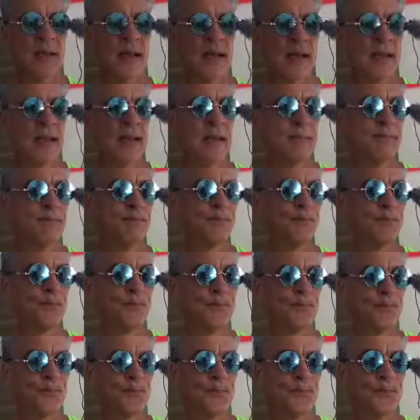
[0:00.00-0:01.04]
that in
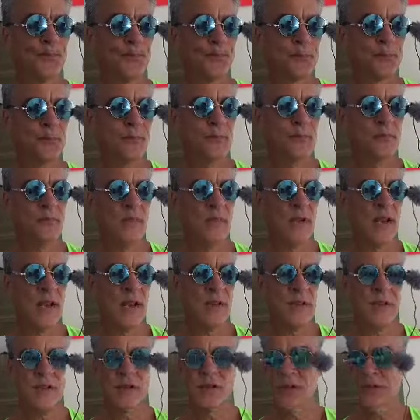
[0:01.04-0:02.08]

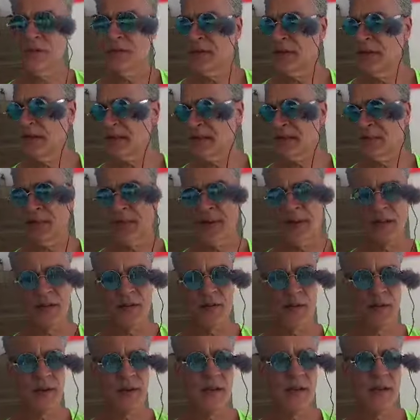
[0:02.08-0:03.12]
and just did some things
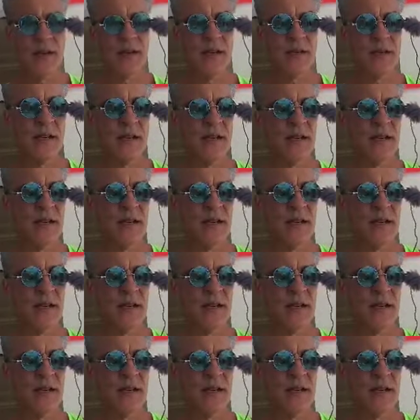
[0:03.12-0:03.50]
around the house.